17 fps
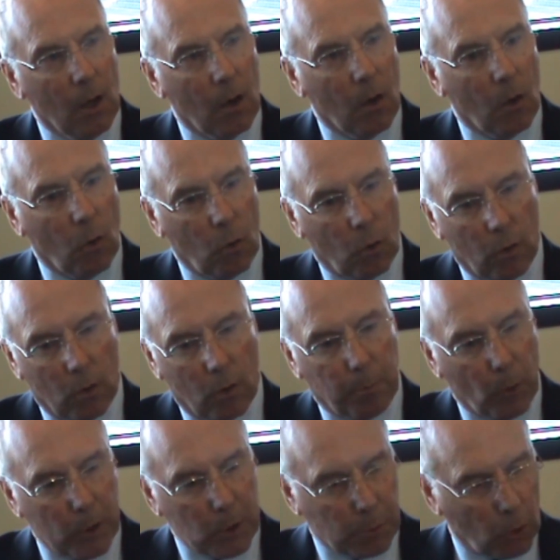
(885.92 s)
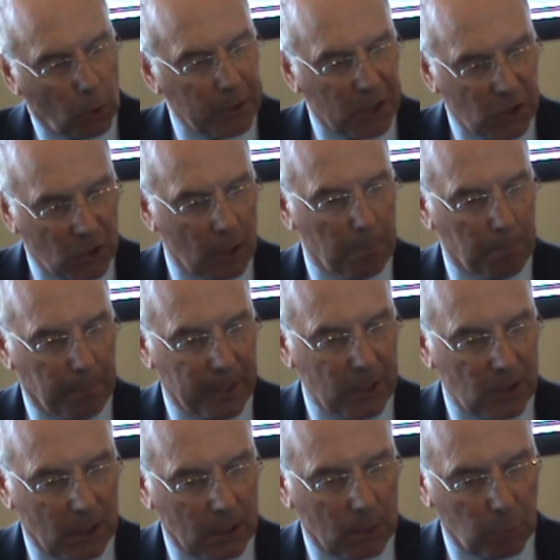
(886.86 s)
all the boys were on the same
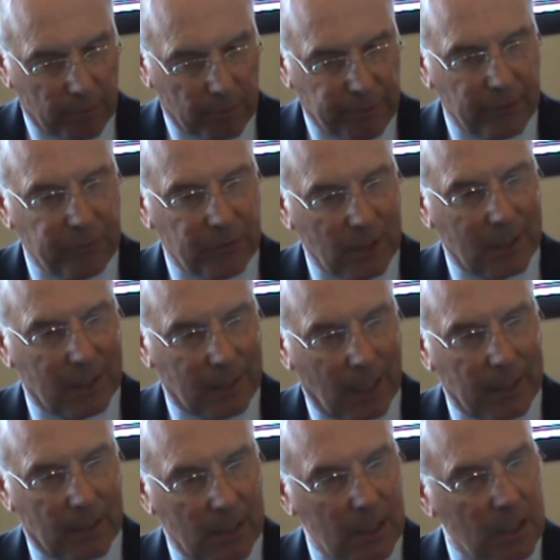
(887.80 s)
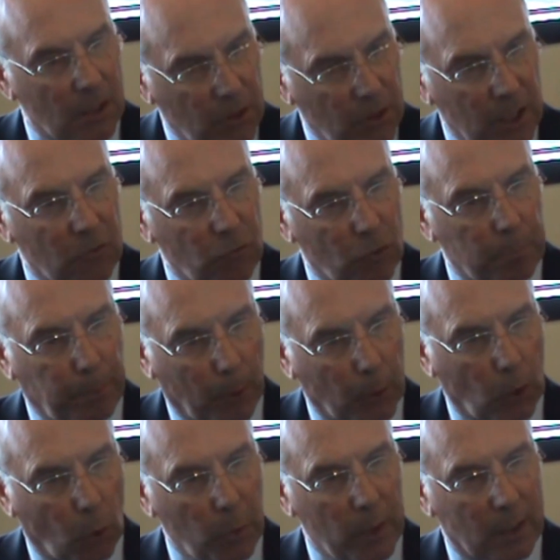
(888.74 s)
basic. They were 15 grand a year, £300
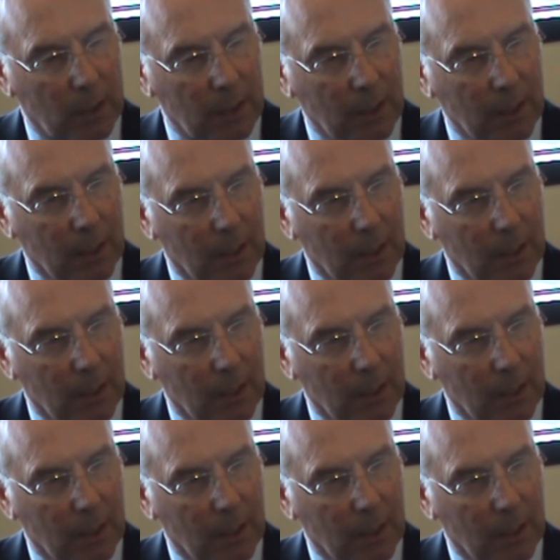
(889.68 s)
a week.